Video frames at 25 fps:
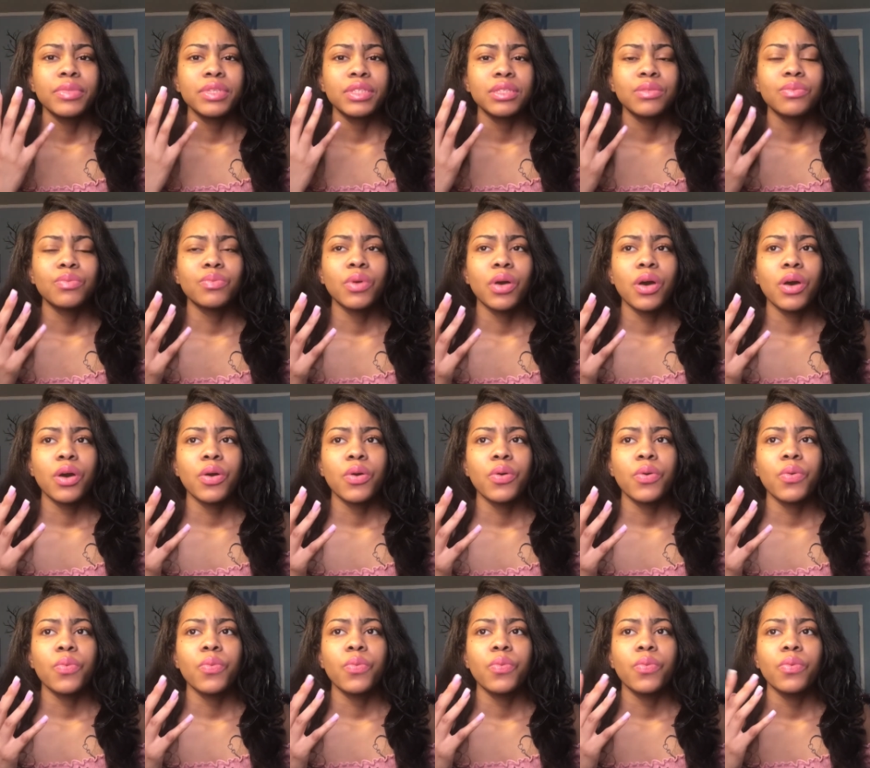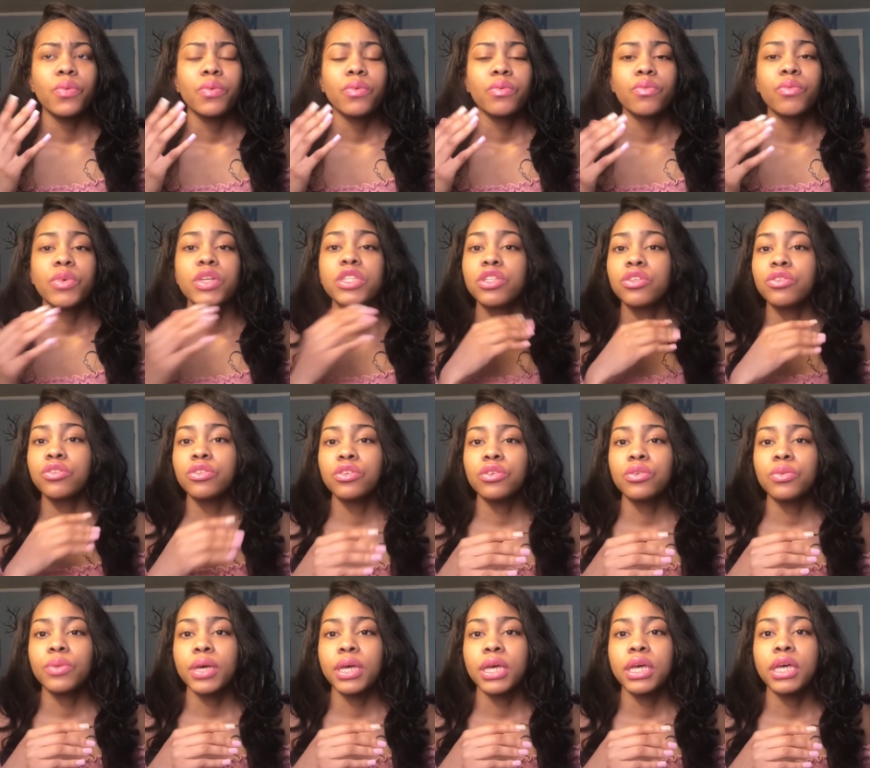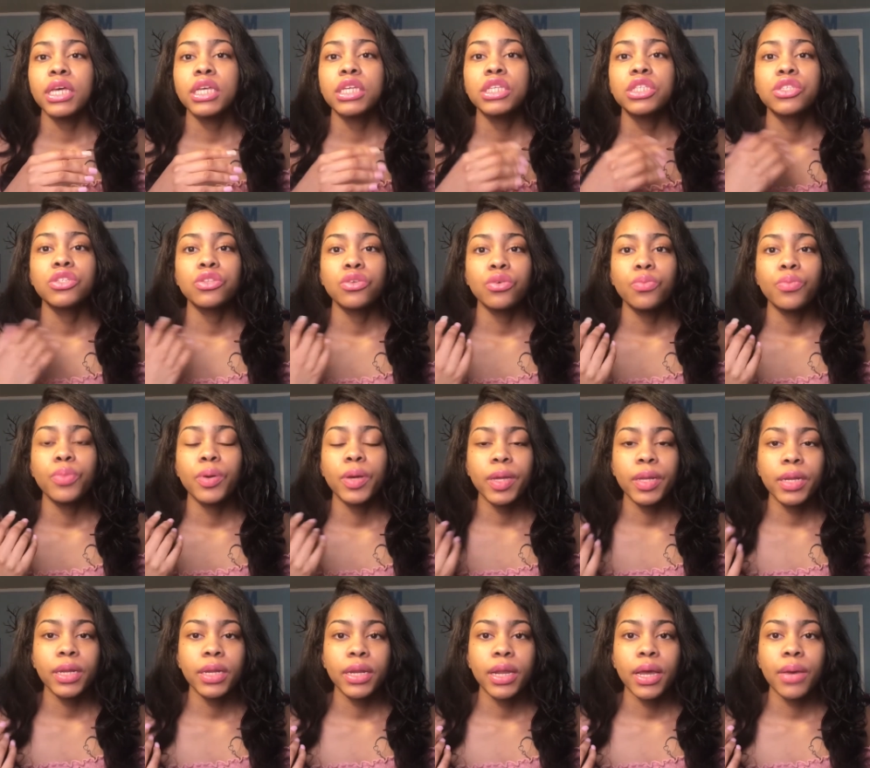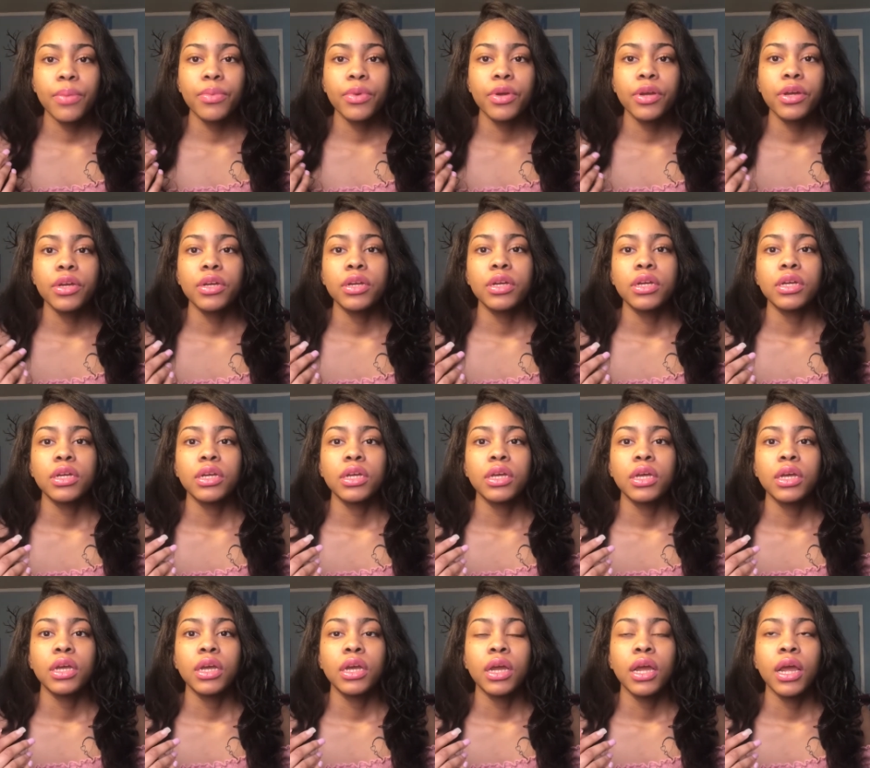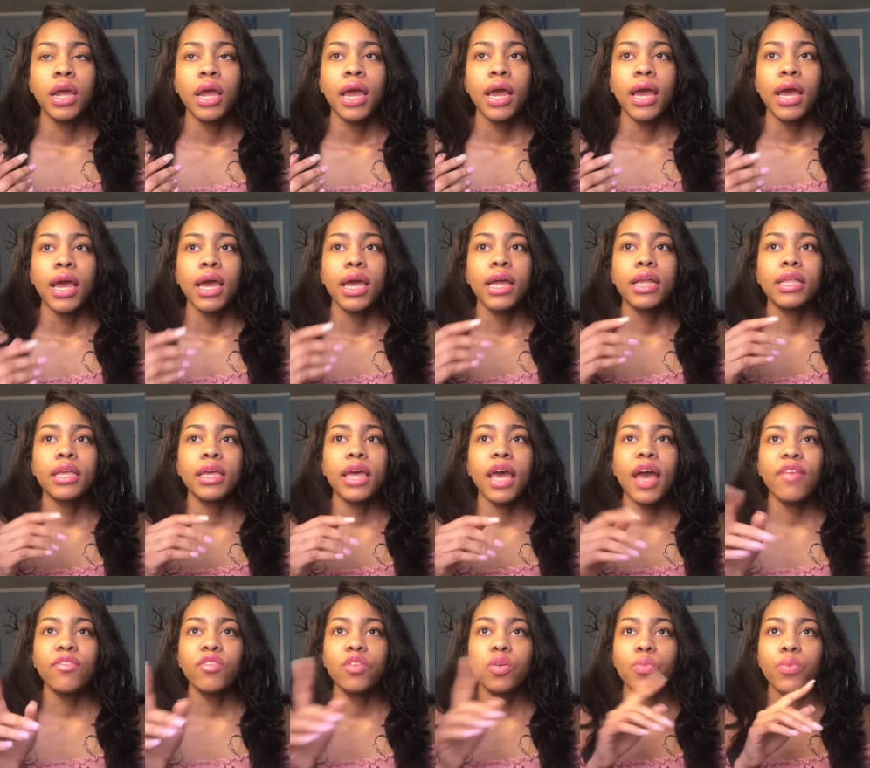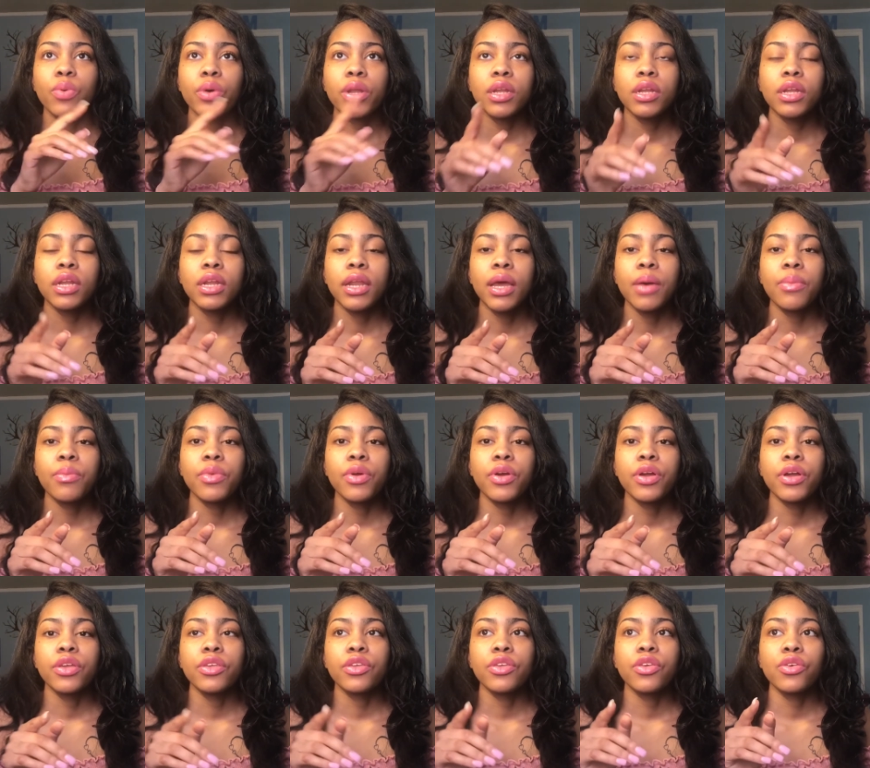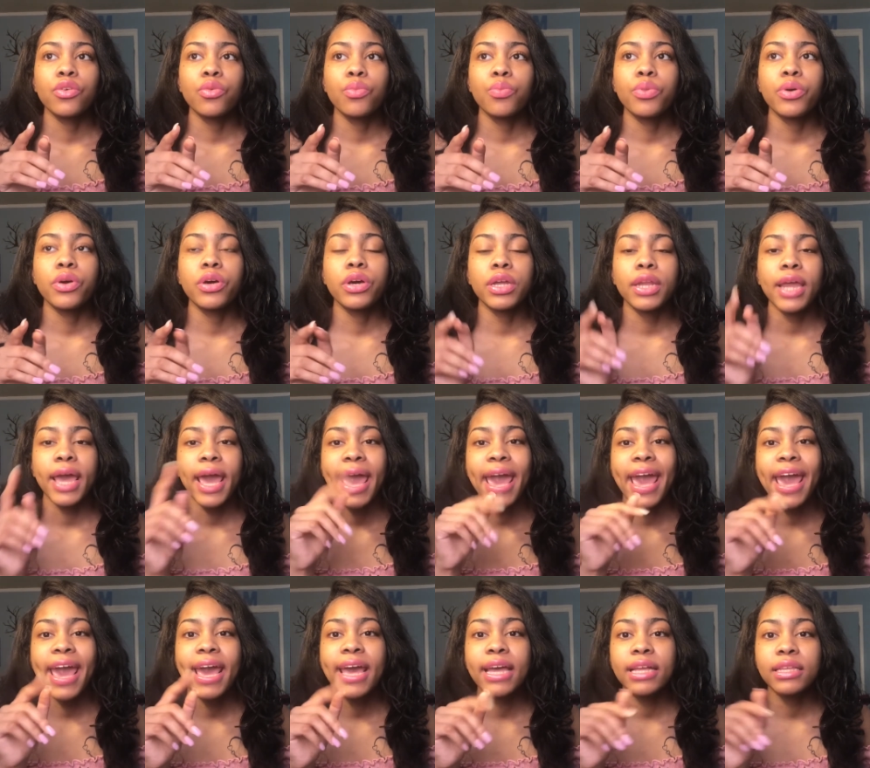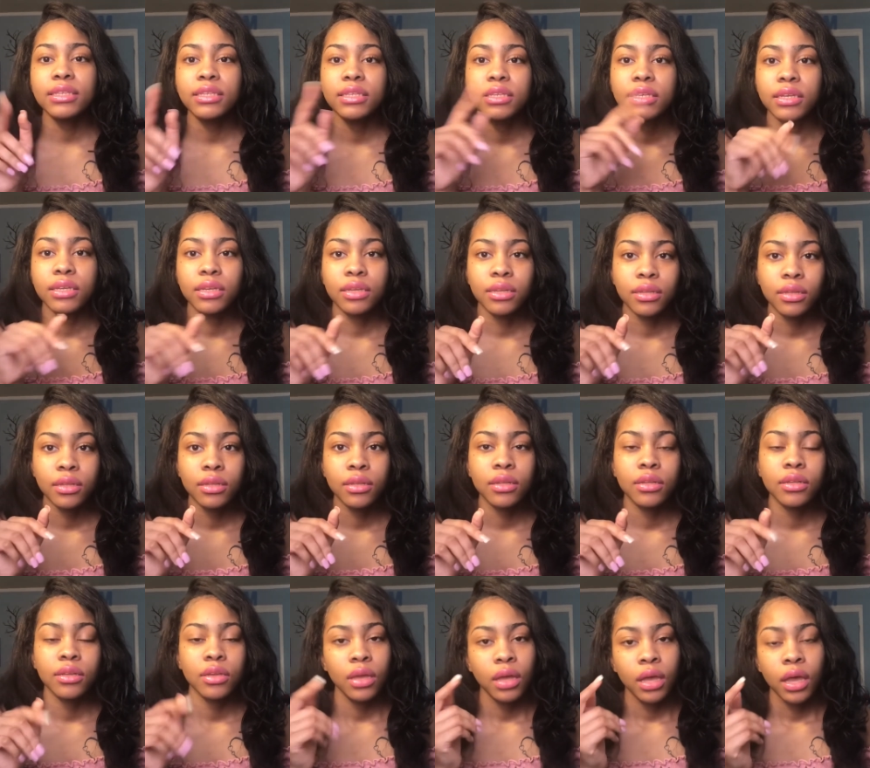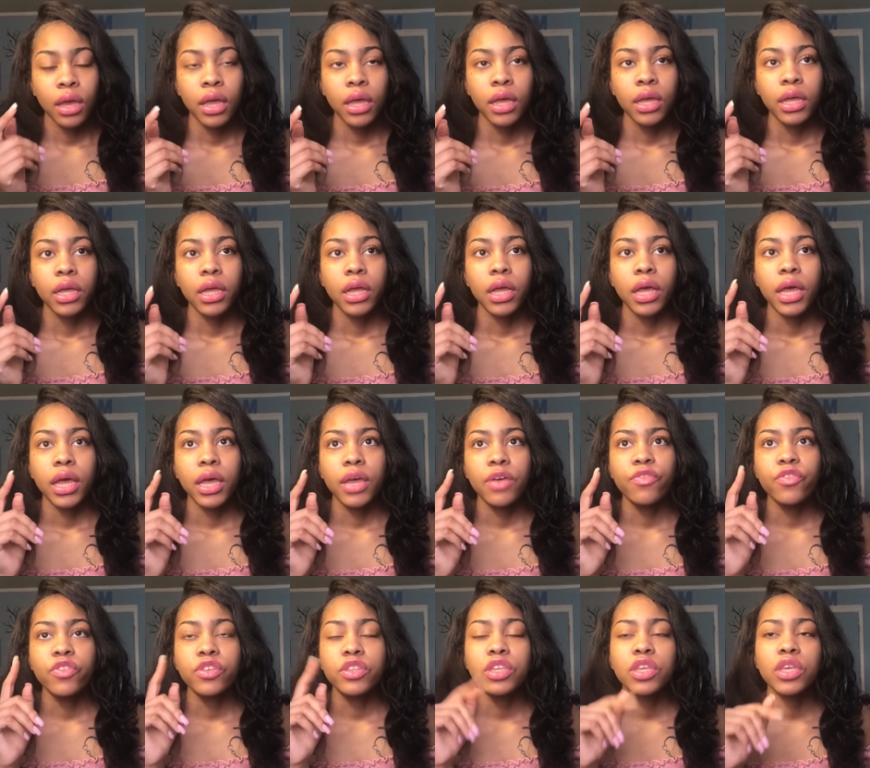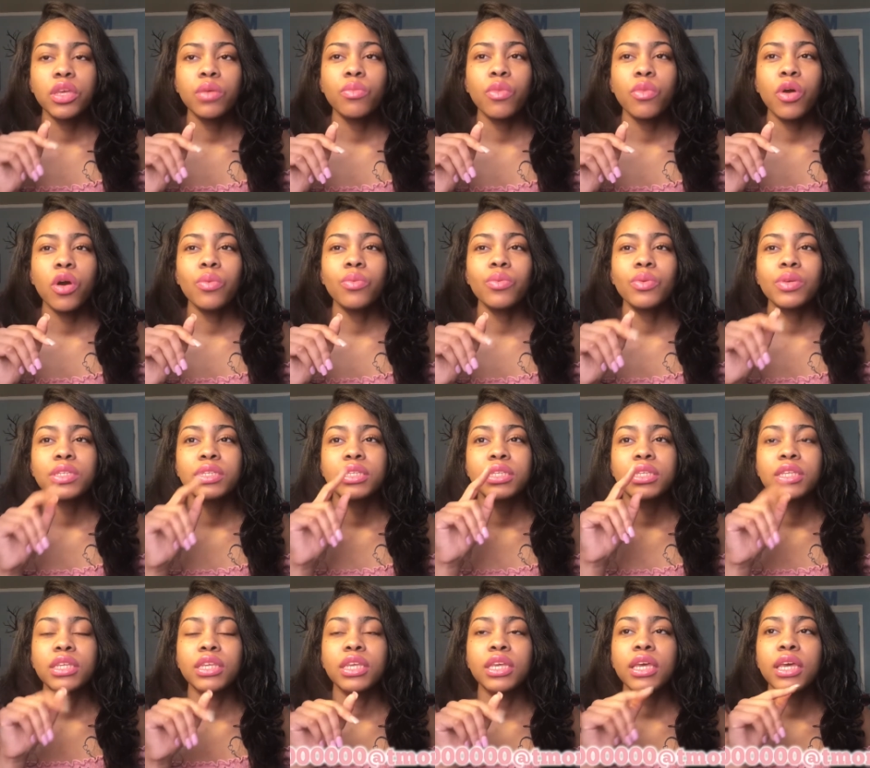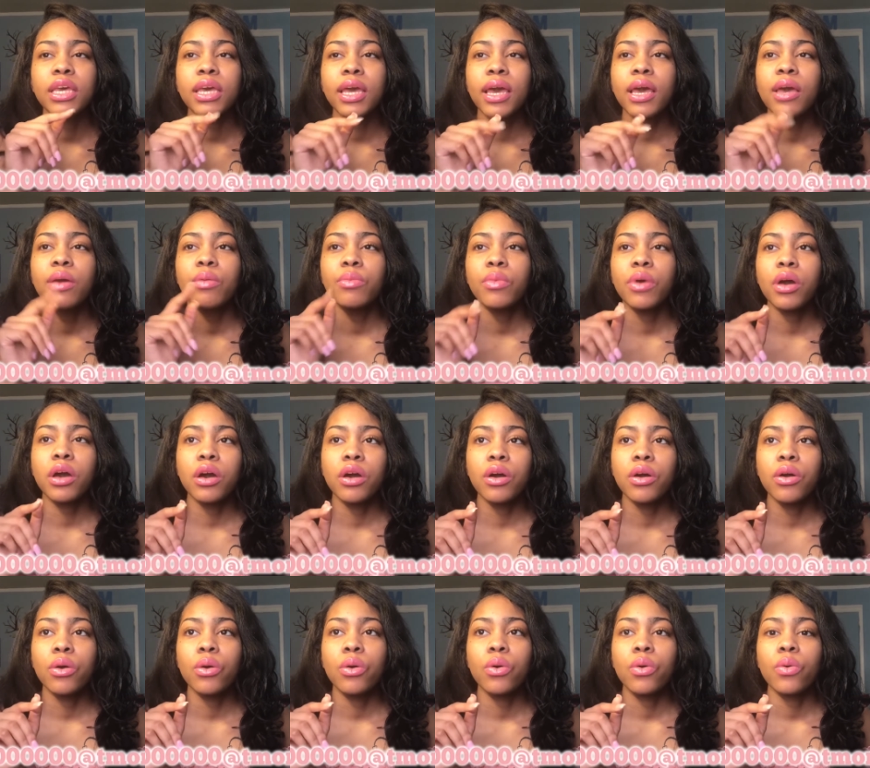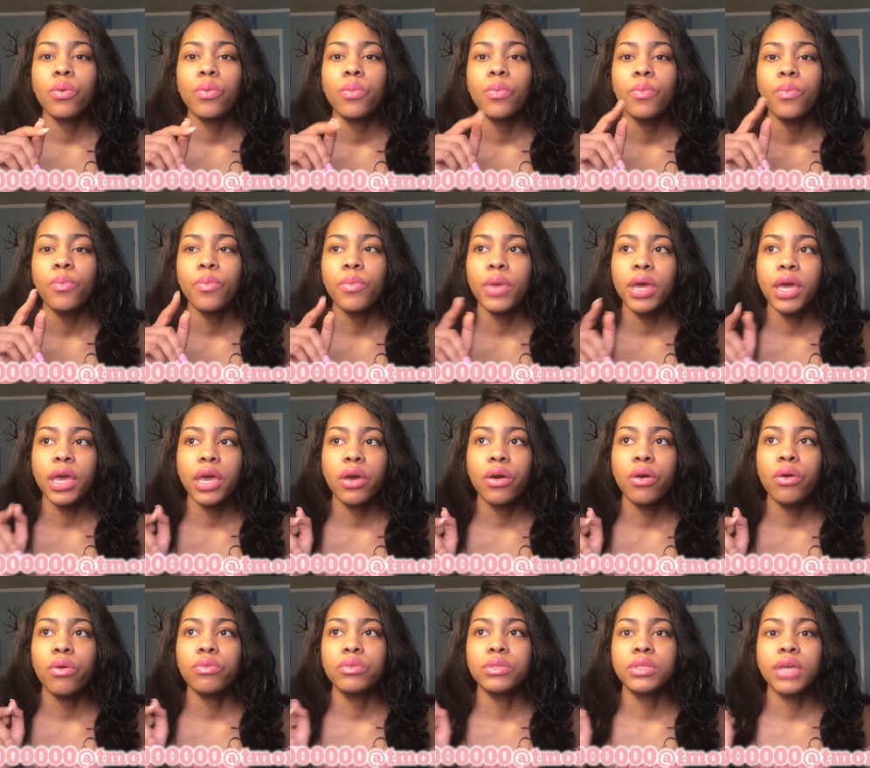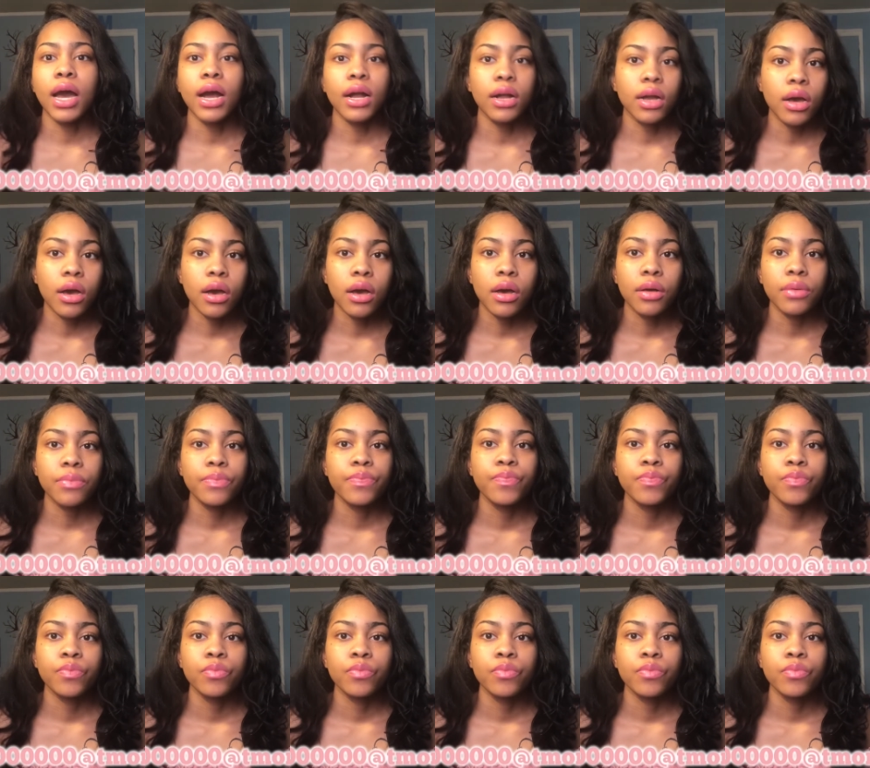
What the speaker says: So what you do is you put in a number, and then after you put in a number, you put @ and for T-Mobile, it's tmomail.com.